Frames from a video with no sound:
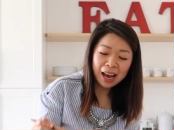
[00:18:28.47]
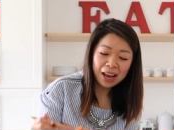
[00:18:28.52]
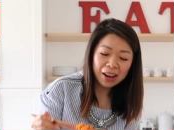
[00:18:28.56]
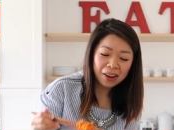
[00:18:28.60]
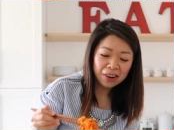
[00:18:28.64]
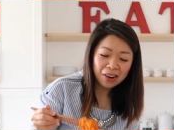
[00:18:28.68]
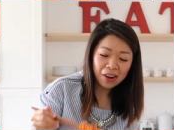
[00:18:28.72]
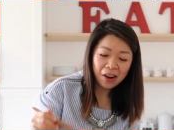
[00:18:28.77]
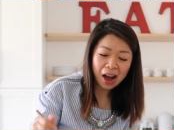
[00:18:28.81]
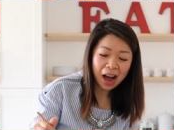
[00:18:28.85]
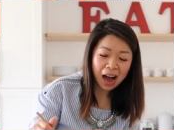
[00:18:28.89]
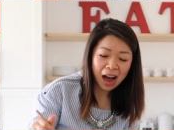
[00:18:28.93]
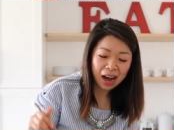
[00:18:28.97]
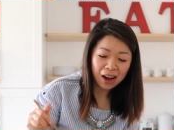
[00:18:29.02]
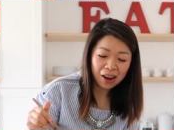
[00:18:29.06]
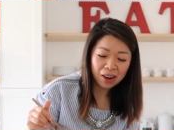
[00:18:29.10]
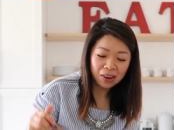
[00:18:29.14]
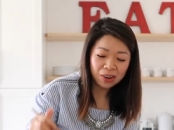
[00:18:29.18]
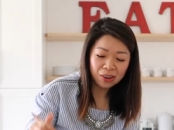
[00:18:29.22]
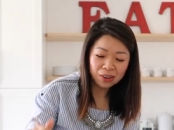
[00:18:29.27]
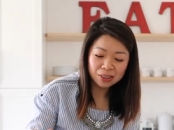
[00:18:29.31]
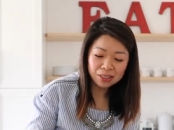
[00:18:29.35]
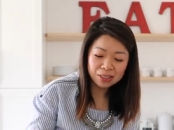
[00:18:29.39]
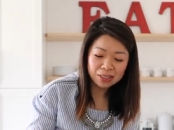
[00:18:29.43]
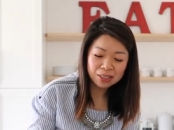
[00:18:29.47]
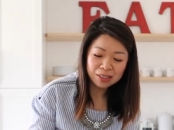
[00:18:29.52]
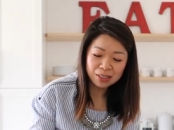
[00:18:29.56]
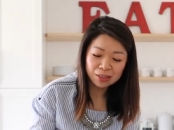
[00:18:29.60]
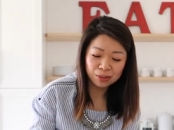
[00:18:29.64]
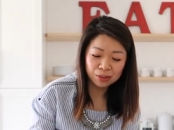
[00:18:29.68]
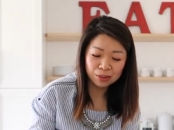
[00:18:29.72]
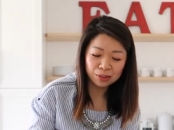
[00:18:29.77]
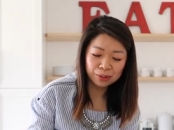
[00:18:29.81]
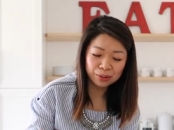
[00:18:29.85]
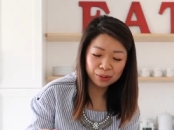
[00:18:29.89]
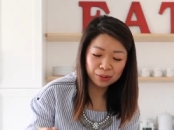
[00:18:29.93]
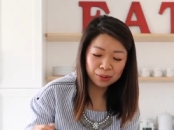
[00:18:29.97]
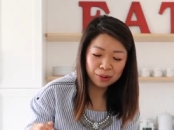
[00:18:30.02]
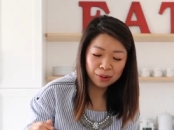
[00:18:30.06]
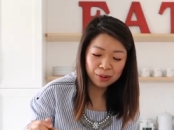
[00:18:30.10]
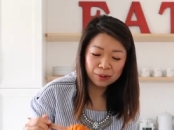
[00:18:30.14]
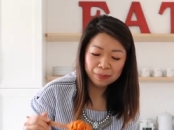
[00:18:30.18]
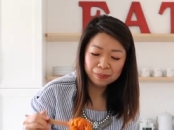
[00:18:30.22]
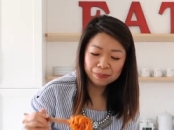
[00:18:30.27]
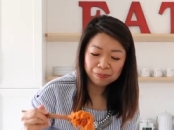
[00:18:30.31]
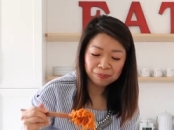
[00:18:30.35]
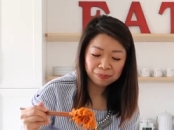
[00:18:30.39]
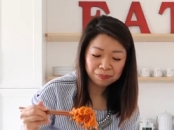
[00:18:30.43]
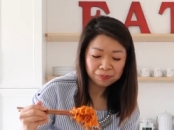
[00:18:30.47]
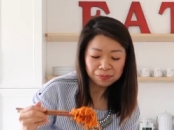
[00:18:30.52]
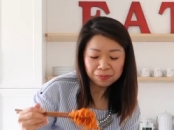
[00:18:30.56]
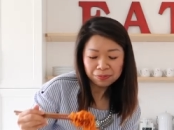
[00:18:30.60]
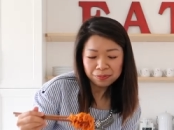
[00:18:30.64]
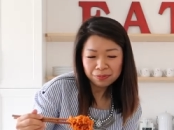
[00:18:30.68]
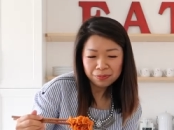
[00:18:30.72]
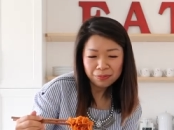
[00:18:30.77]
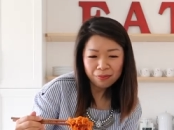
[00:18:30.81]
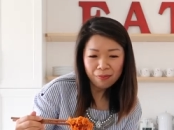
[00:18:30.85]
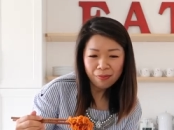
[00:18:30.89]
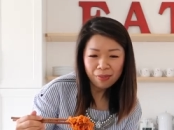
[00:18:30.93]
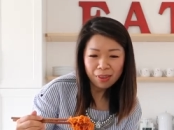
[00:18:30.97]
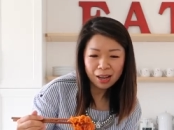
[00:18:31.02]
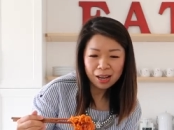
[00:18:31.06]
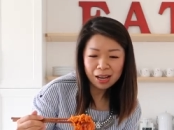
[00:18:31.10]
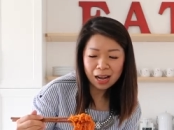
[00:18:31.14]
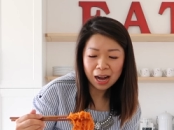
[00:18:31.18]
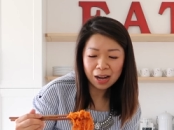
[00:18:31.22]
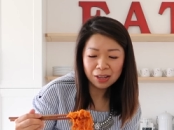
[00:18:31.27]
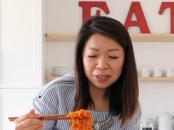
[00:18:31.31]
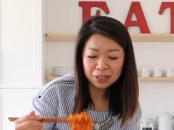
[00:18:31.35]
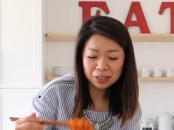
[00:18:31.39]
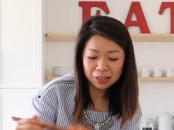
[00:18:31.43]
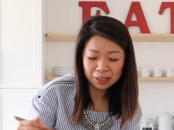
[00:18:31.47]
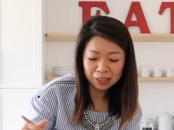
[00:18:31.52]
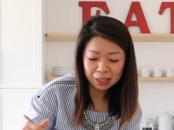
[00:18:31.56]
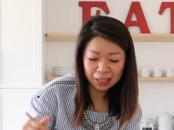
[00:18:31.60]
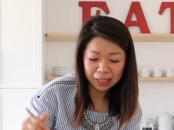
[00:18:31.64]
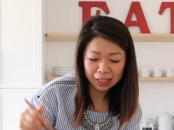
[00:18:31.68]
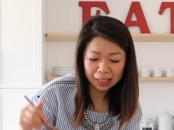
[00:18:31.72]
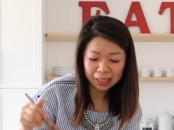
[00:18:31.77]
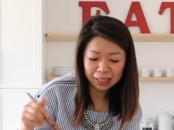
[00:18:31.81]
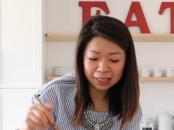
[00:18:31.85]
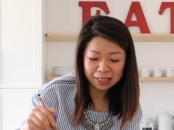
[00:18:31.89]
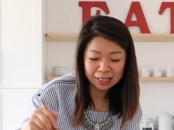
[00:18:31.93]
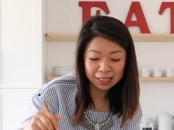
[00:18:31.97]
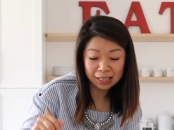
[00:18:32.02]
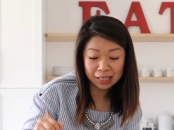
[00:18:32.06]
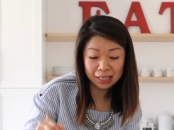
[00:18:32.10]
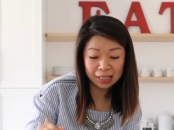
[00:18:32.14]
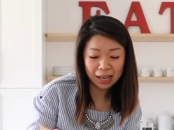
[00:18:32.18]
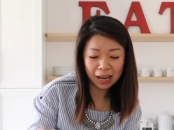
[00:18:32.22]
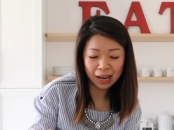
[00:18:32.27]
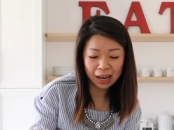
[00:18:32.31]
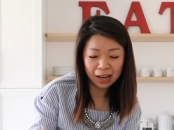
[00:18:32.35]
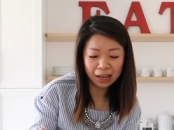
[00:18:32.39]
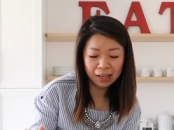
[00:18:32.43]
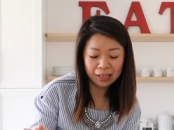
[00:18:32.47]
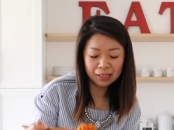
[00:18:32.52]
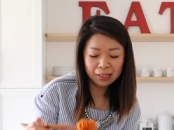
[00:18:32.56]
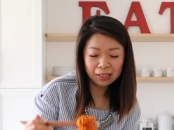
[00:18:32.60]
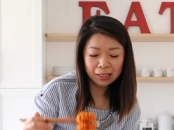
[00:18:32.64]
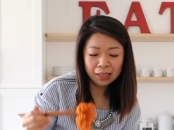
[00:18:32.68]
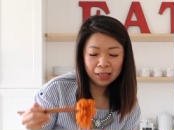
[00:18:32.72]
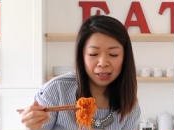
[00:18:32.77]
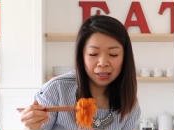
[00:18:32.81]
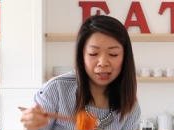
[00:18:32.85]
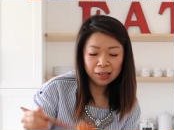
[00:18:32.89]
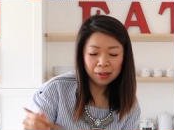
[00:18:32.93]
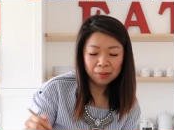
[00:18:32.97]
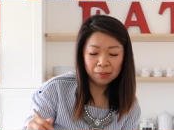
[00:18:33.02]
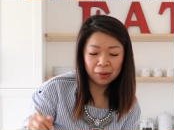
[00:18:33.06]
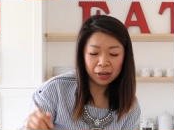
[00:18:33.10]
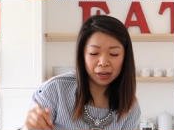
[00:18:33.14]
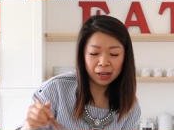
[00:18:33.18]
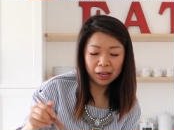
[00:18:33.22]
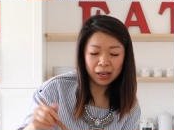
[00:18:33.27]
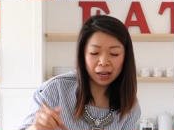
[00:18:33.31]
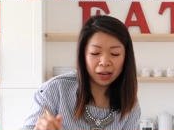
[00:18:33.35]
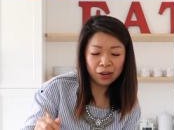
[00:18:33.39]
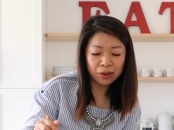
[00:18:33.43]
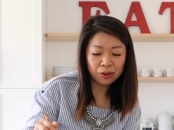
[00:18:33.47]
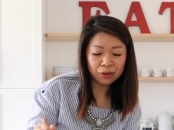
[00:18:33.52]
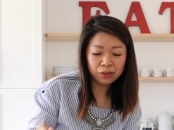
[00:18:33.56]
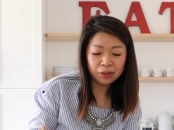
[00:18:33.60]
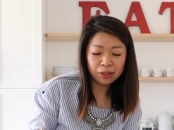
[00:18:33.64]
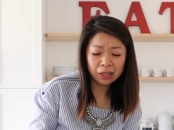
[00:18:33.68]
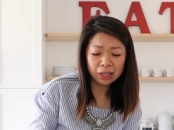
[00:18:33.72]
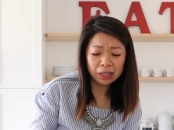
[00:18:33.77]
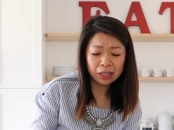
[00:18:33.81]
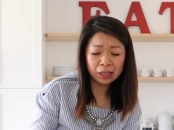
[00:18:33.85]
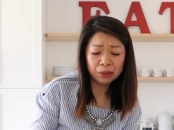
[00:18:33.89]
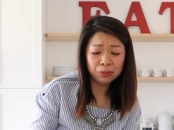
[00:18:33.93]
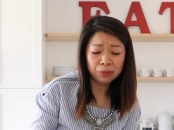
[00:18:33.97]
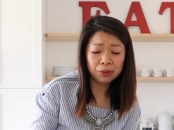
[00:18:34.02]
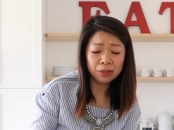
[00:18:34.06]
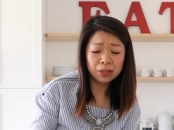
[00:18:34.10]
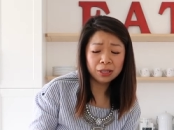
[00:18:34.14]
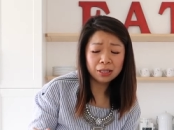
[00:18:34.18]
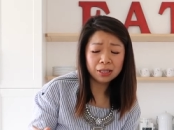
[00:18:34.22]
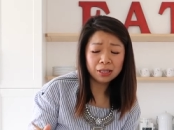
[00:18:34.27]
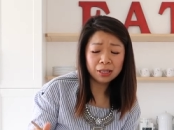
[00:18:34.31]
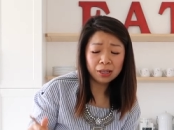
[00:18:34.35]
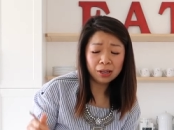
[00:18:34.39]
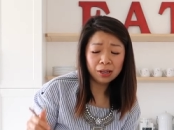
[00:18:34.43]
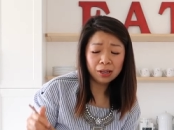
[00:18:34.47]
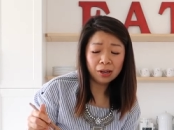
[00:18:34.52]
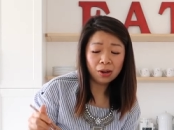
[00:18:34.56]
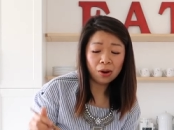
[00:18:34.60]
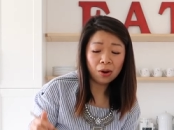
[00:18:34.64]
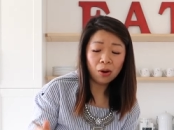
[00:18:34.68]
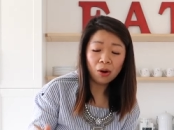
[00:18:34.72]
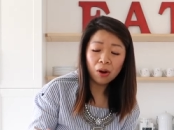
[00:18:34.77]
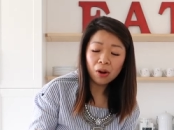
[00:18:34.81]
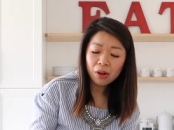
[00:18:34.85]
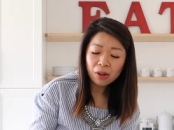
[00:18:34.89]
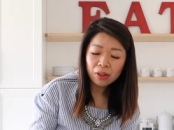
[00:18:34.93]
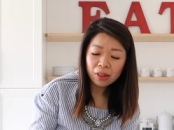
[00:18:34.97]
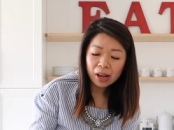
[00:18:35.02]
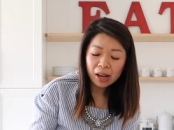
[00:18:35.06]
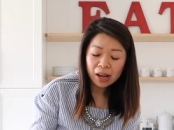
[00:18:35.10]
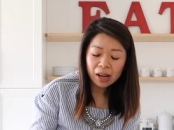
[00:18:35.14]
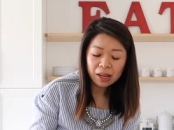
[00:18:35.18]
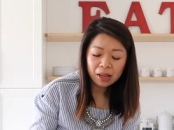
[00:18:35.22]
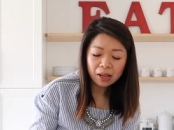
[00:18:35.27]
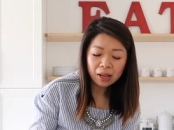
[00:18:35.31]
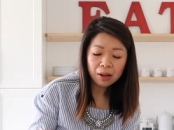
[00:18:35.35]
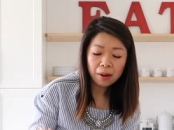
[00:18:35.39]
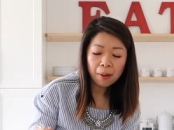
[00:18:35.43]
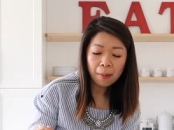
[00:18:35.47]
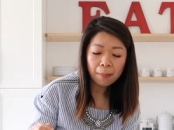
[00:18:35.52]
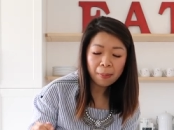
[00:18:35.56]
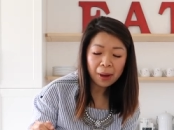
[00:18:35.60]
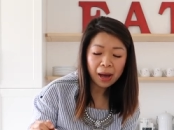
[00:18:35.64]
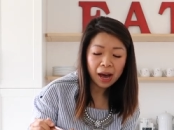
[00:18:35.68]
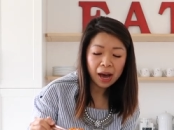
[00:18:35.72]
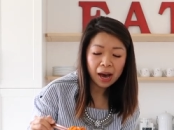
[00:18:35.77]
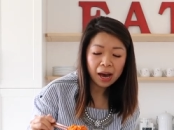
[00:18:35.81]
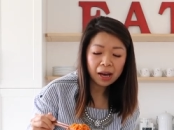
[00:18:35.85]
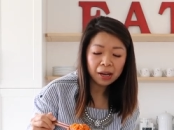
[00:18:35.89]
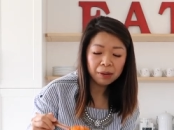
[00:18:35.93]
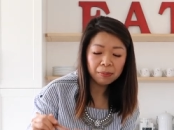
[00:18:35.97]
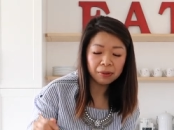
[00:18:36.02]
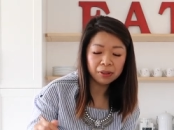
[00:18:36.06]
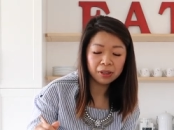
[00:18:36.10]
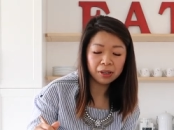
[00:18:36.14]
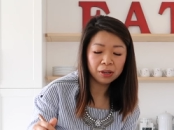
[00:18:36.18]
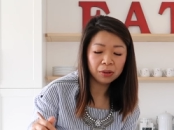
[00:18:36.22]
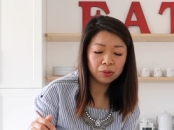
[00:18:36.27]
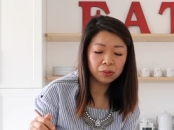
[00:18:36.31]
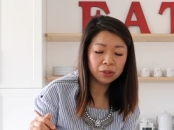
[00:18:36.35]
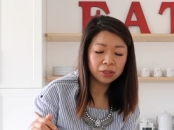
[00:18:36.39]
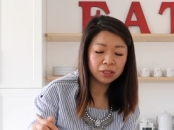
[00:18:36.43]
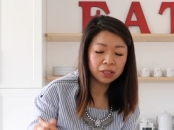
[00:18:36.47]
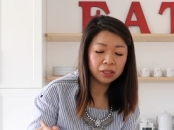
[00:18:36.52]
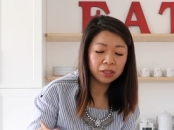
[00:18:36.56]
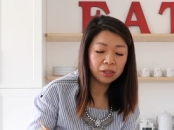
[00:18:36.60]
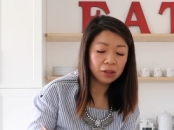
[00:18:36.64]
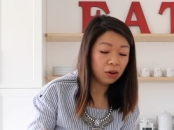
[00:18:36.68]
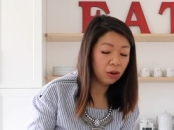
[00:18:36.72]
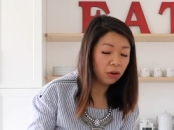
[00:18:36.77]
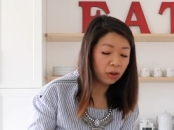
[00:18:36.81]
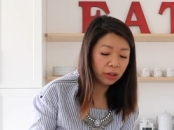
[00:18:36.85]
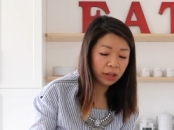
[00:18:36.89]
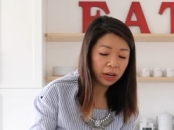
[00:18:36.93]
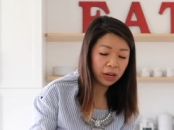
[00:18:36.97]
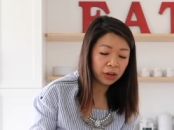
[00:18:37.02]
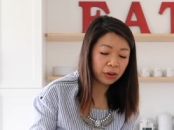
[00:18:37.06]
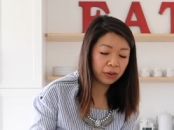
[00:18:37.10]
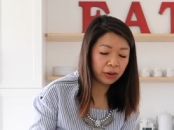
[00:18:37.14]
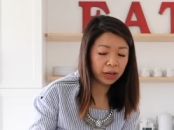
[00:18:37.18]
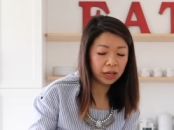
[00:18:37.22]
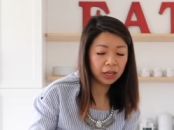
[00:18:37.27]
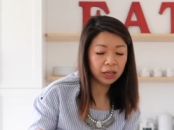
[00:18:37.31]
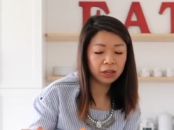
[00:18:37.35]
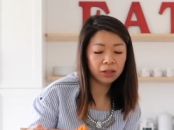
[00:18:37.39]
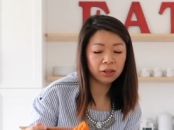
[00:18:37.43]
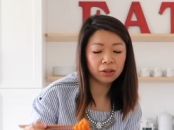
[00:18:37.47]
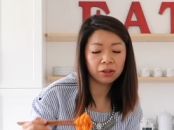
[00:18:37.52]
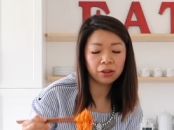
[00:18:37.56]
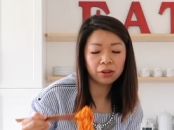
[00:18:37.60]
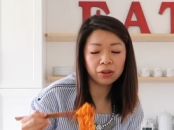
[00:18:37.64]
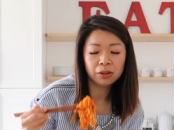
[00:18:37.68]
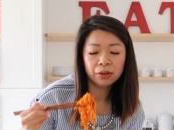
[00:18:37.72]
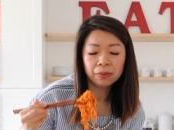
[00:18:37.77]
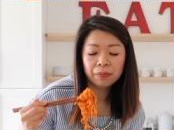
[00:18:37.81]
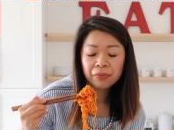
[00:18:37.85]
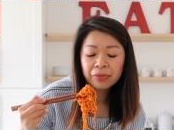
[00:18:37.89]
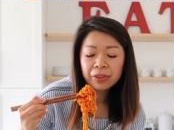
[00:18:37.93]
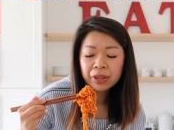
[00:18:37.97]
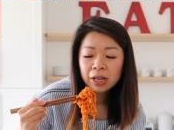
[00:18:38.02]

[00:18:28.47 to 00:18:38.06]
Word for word: I don't know how to how to like see that, but I don't think it was all that bad, but then it wasn't all that great either.